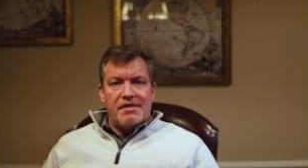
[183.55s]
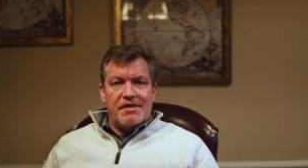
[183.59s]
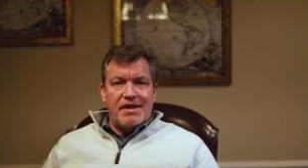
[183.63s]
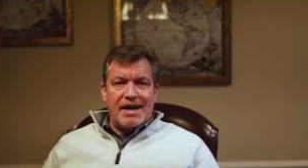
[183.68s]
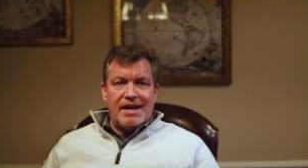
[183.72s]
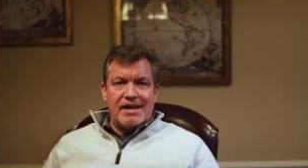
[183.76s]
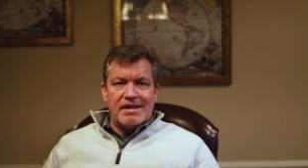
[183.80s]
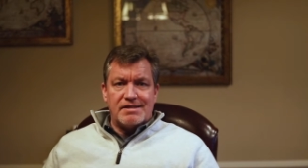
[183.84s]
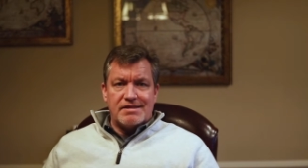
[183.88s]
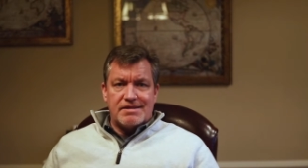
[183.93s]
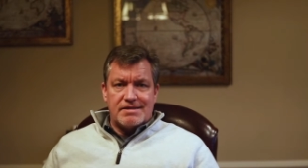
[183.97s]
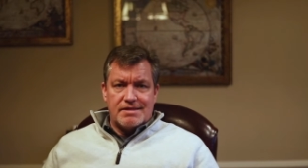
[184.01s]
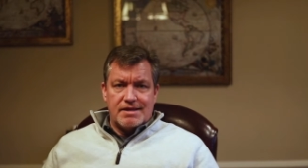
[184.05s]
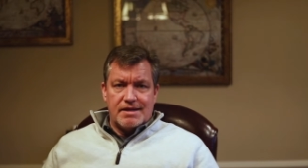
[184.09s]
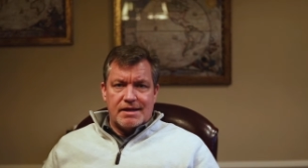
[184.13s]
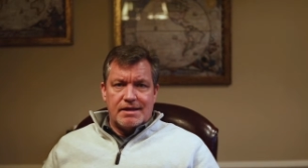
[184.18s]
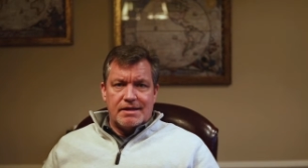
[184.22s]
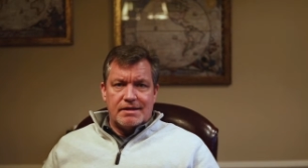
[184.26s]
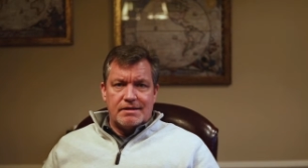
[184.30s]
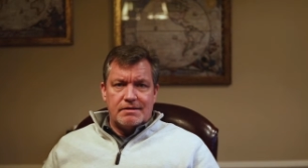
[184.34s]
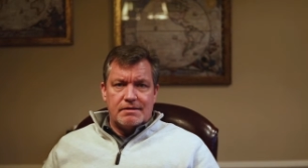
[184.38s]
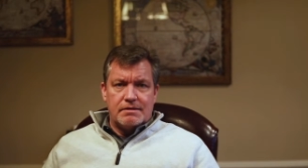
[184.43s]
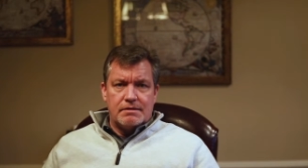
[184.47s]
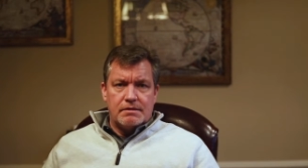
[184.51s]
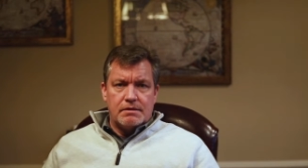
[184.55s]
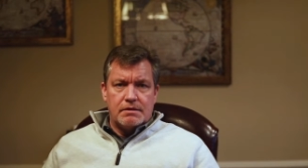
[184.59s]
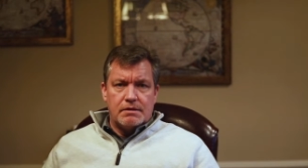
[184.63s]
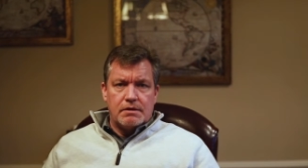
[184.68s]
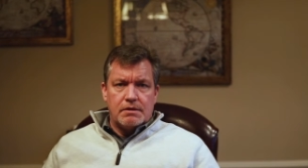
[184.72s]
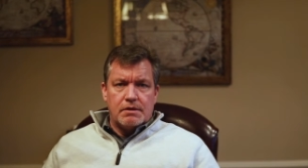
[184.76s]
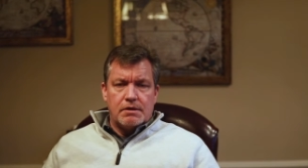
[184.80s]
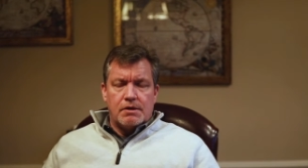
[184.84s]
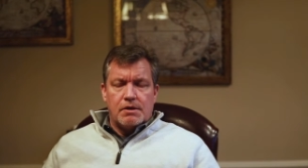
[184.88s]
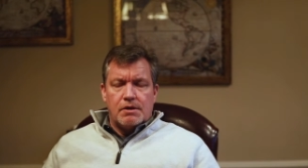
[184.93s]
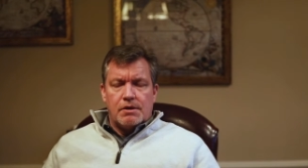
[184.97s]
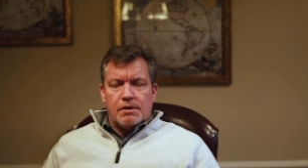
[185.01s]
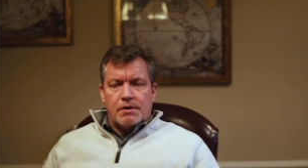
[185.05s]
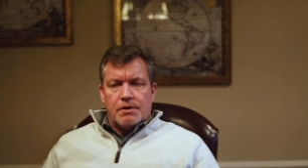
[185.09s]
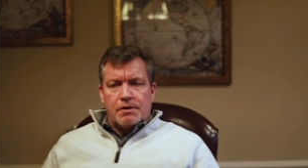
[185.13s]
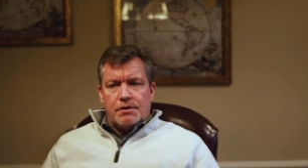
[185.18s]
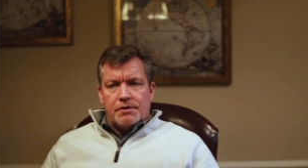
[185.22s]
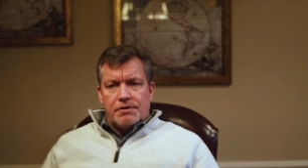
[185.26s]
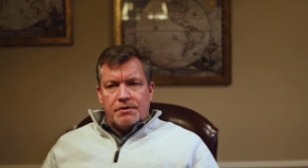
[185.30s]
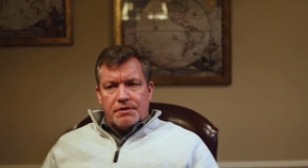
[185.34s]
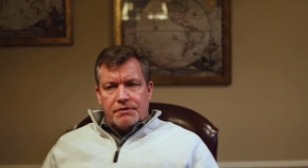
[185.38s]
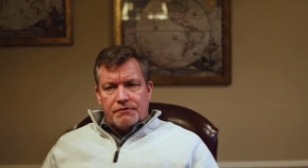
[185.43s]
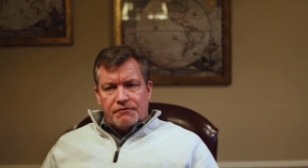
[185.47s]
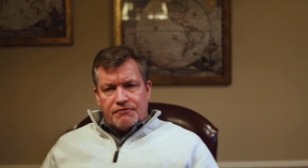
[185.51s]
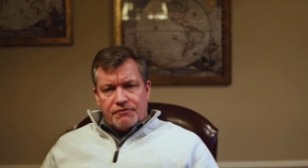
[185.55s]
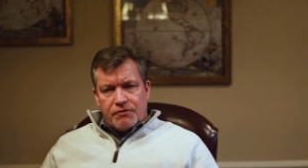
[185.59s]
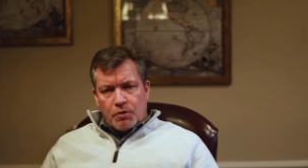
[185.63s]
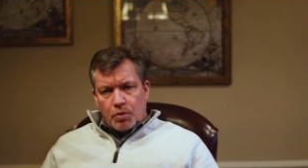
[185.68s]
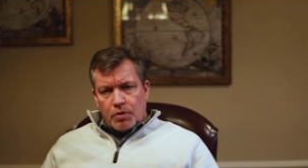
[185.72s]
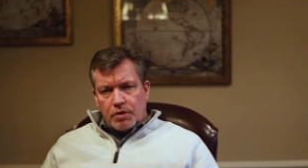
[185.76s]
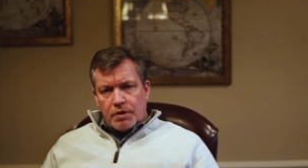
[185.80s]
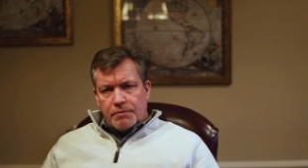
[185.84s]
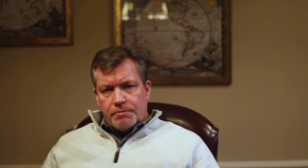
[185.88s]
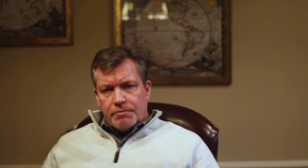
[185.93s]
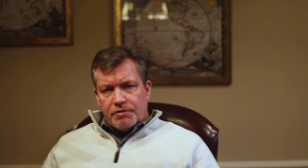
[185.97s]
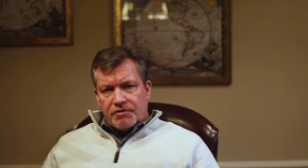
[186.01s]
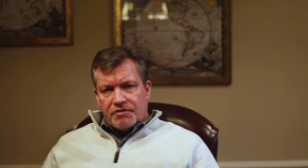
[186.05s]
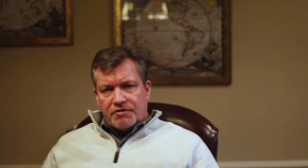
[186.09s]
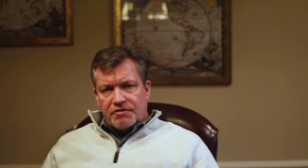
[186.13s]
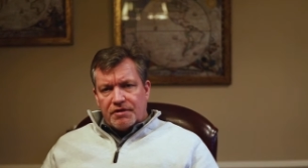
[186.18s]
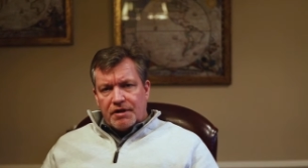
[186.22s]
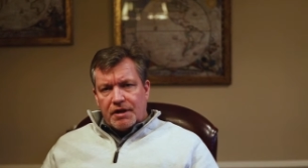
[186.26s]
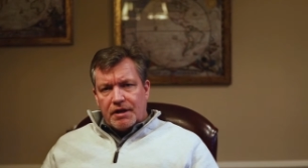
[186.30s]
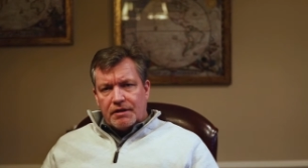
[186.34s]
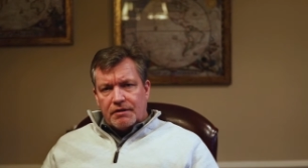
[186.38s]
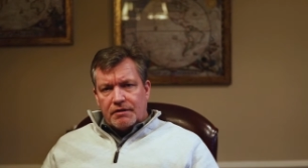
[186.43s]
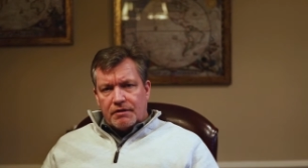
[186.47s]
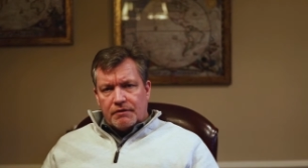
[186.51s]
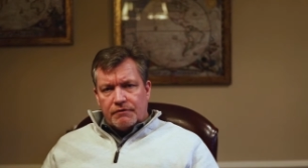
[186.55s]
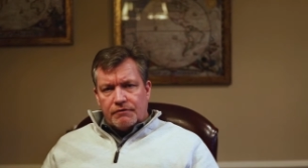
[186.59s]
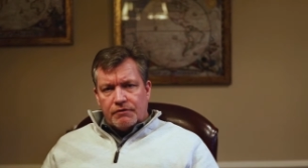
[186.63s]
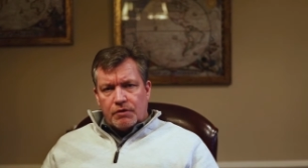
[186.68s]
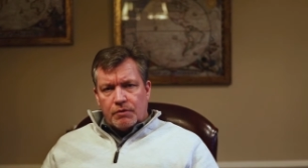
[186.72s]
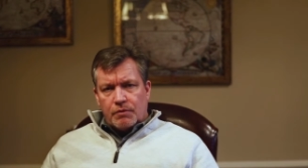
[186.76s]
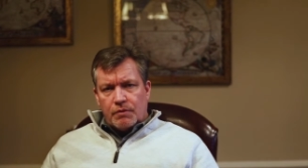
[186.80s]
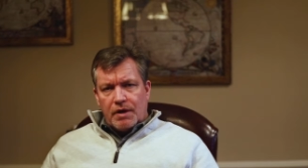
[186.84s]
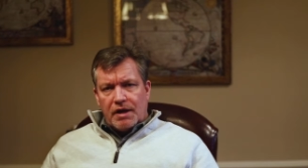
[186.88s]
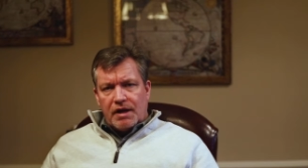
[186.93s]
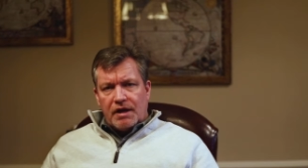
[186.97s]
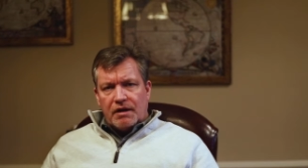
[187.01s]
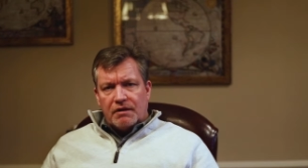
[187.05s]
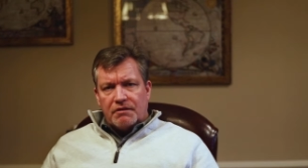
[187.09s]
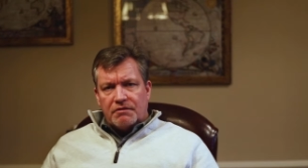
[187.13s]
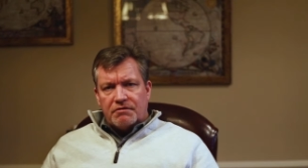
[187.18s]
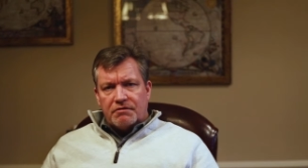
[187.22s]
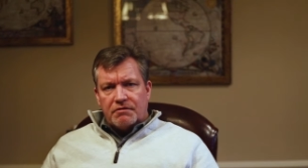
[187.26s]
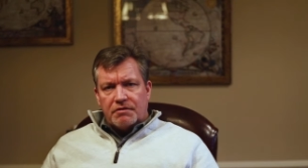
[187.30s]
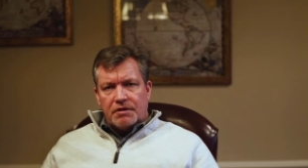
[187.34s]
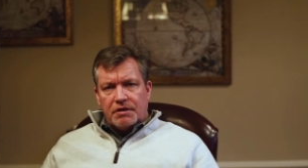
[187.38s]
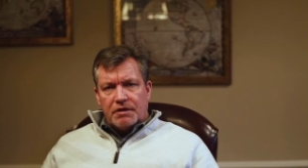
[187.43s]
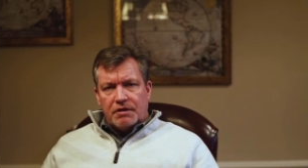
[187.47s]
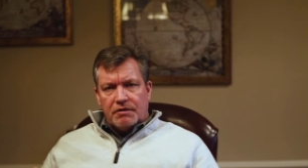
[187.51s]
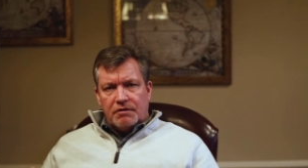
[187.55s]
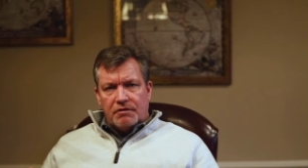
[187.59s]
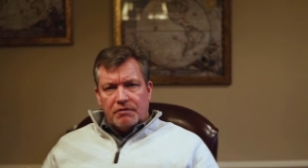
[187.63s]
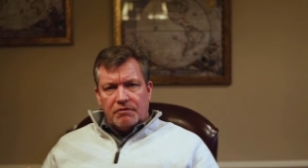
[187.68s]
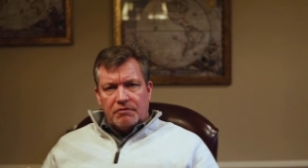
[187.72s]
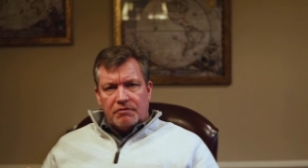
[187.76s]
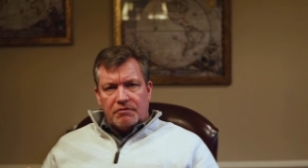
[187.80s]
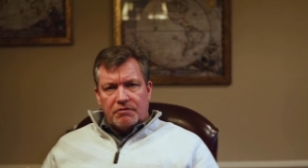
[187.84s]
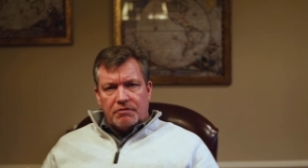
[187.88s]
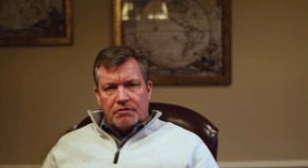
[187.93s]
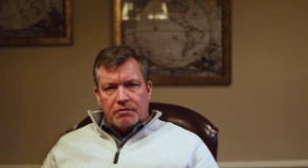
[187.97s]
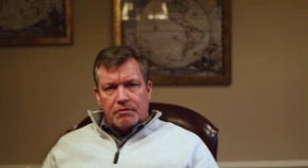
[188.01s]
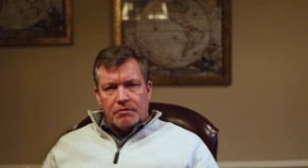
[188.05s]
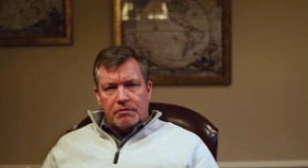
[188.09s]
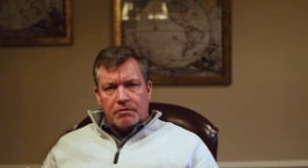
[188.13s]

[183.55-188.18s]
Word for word: that said, the 40% of the rest is